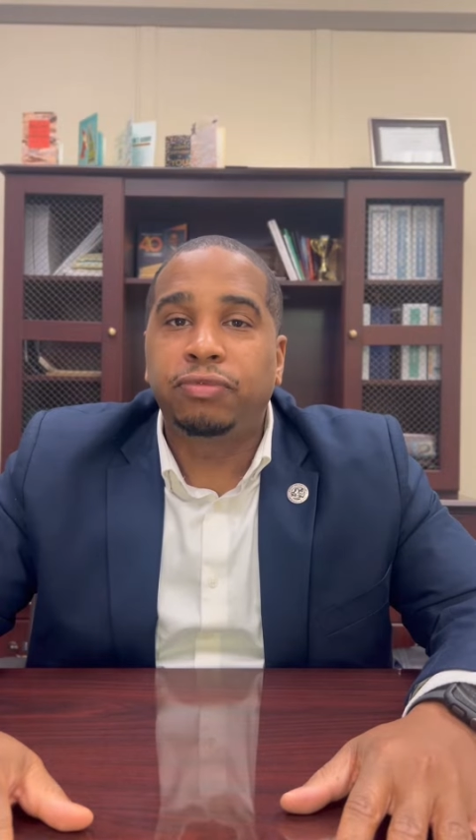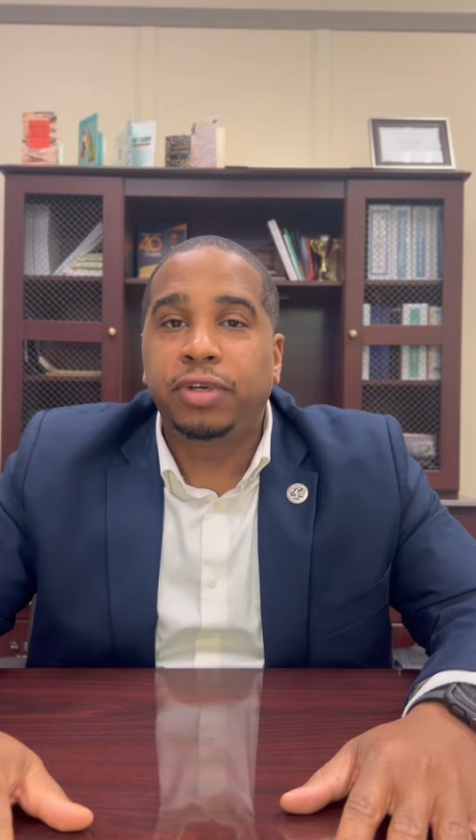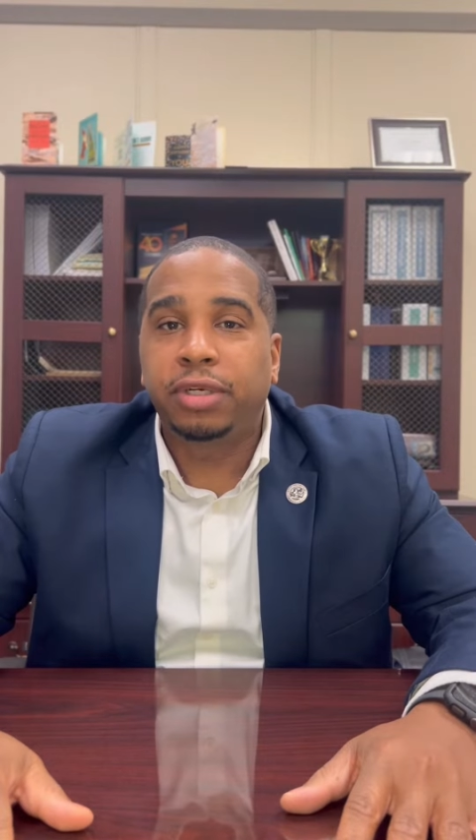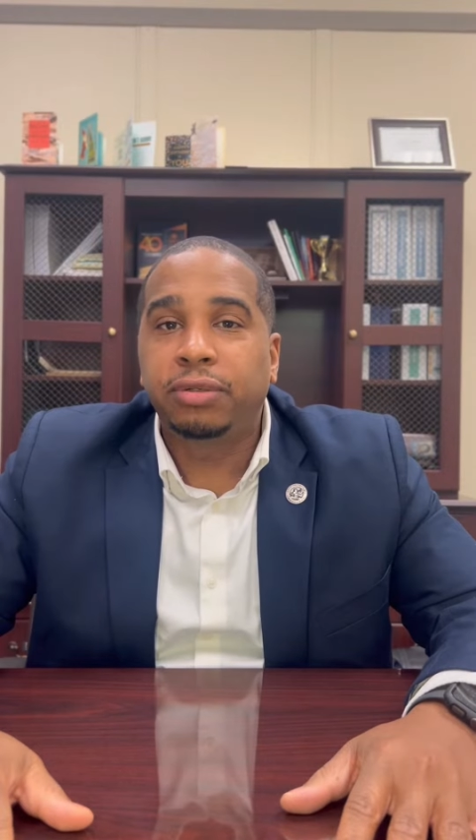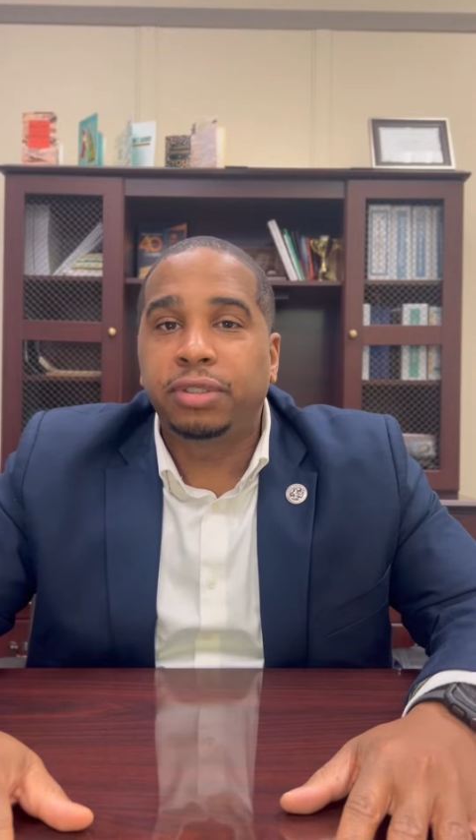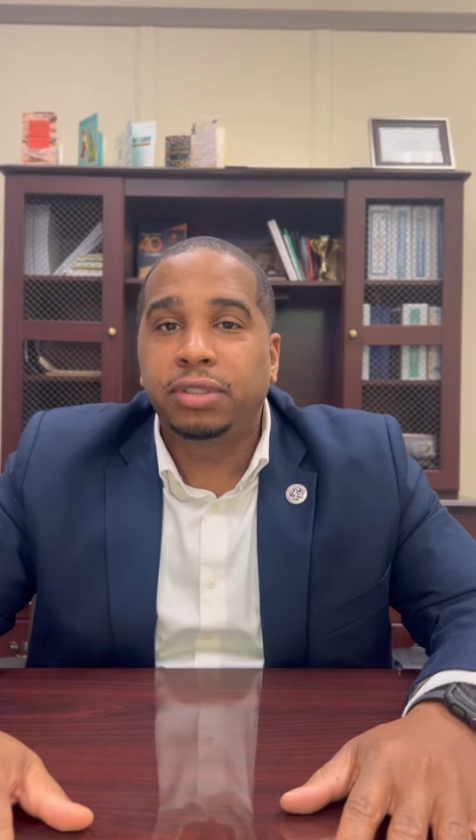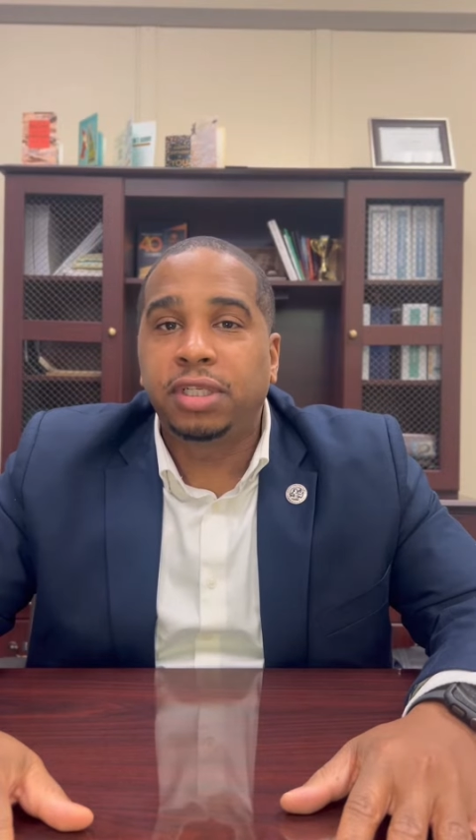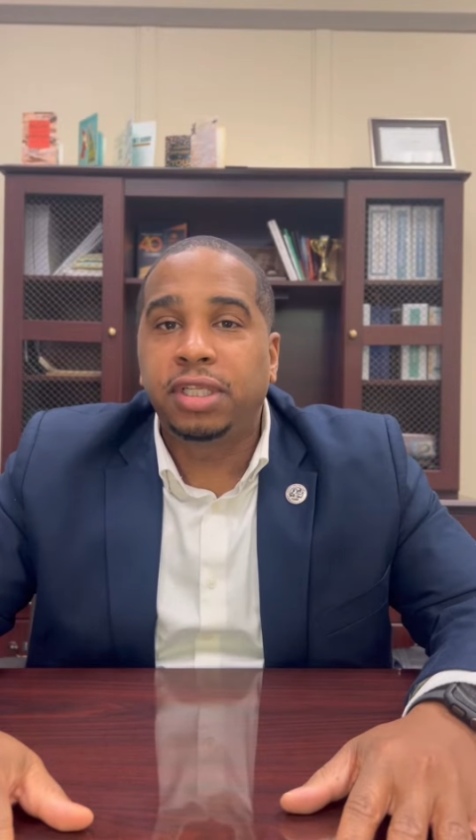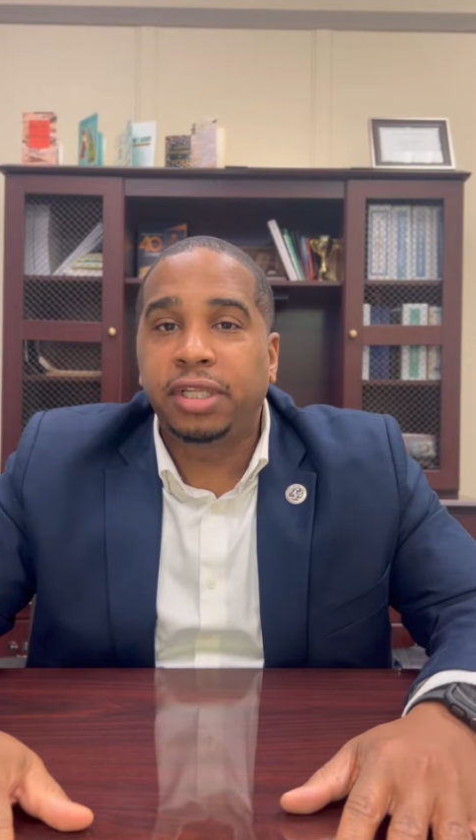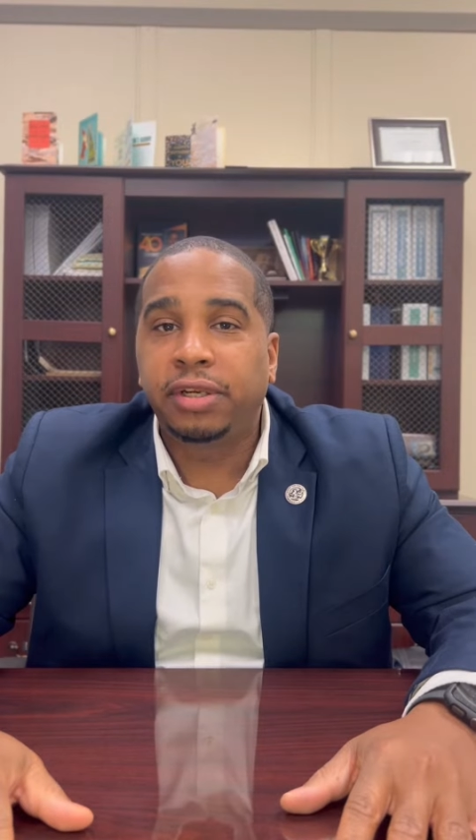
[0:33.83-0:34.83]
veterans
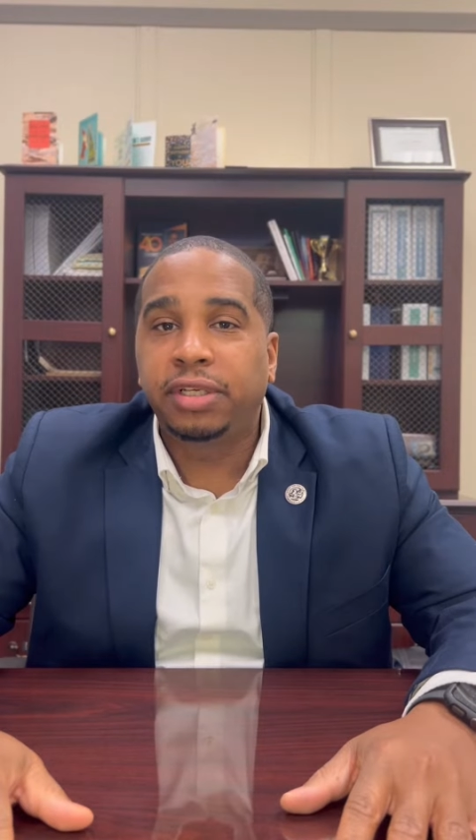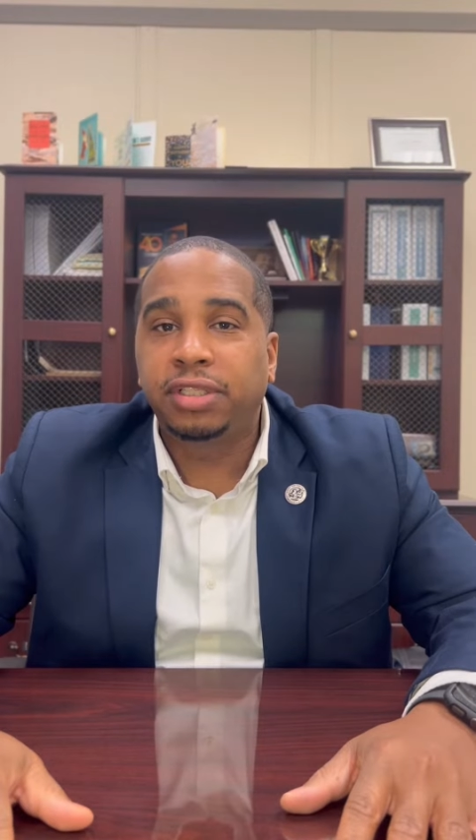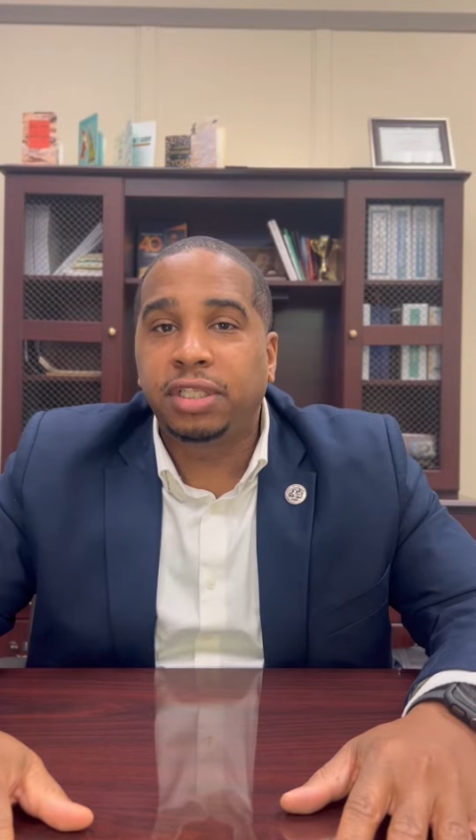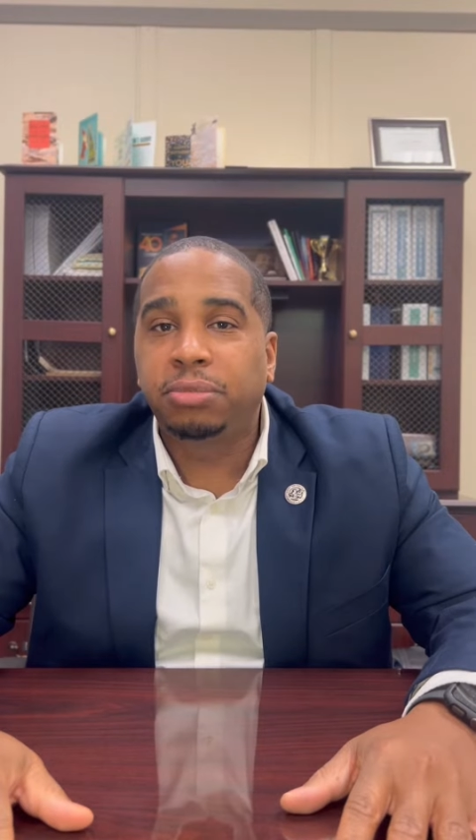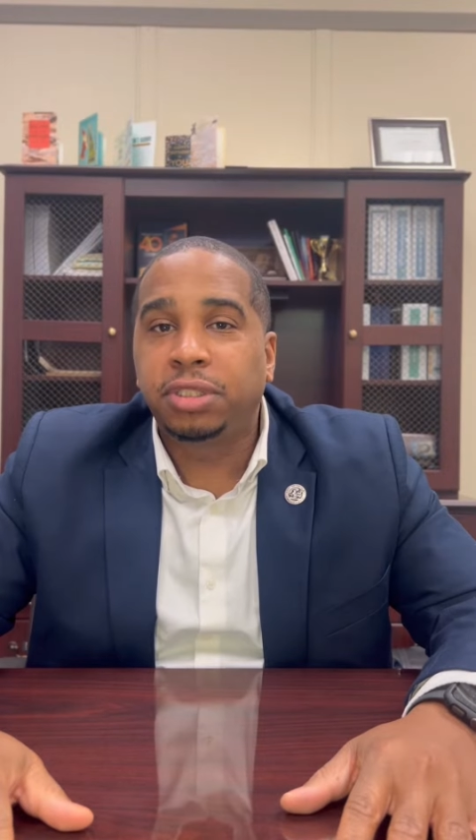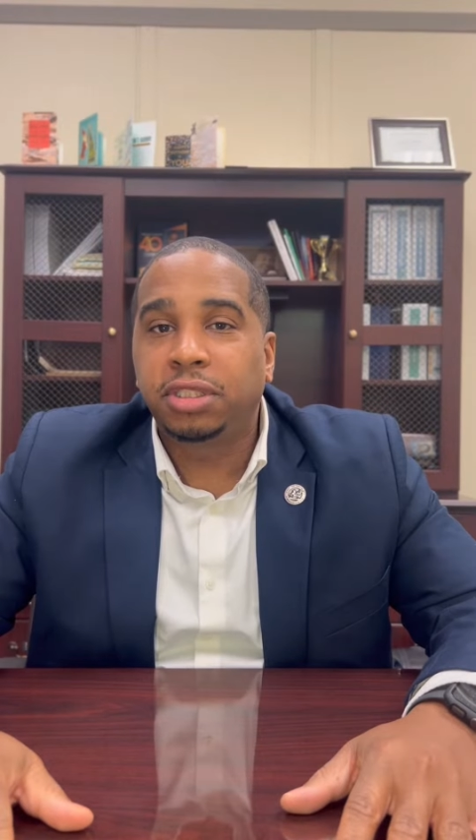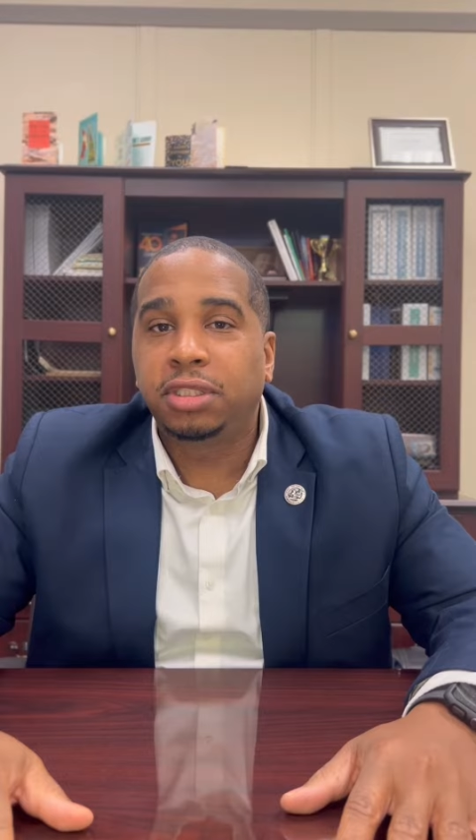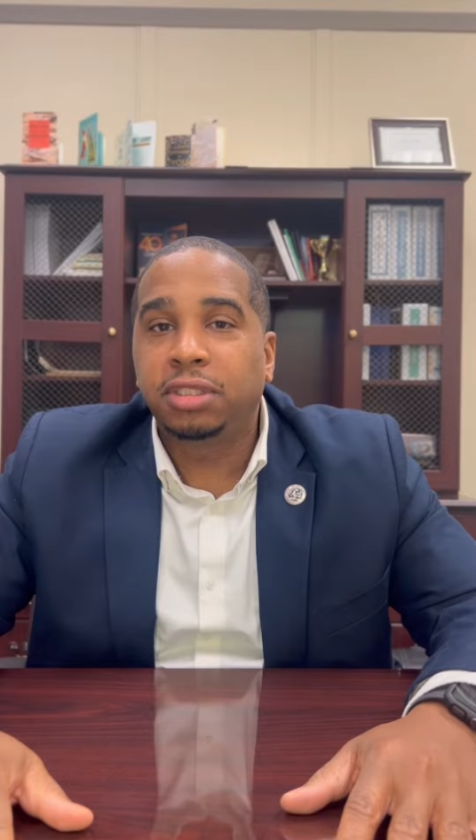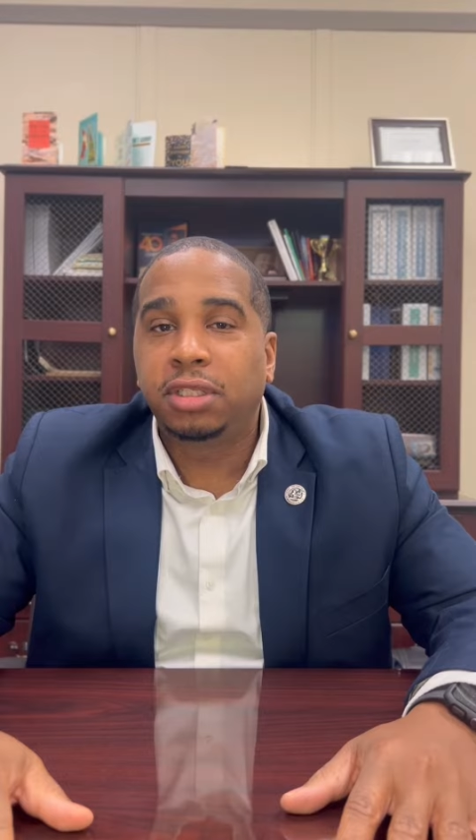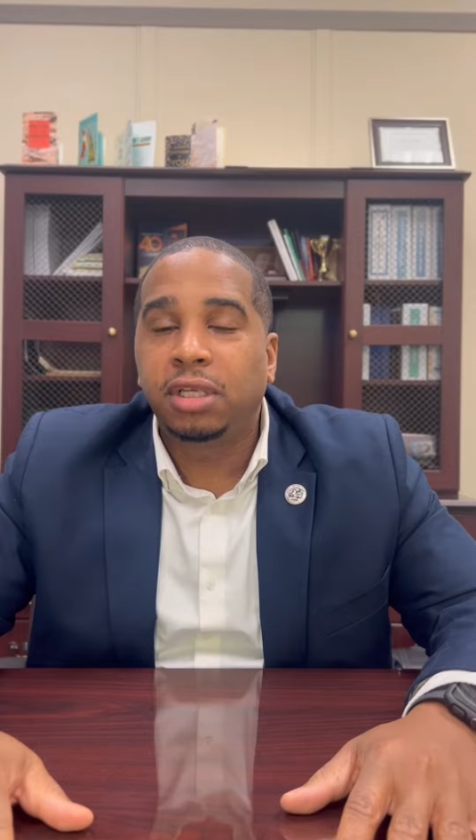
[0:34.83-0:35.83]
and their exemption.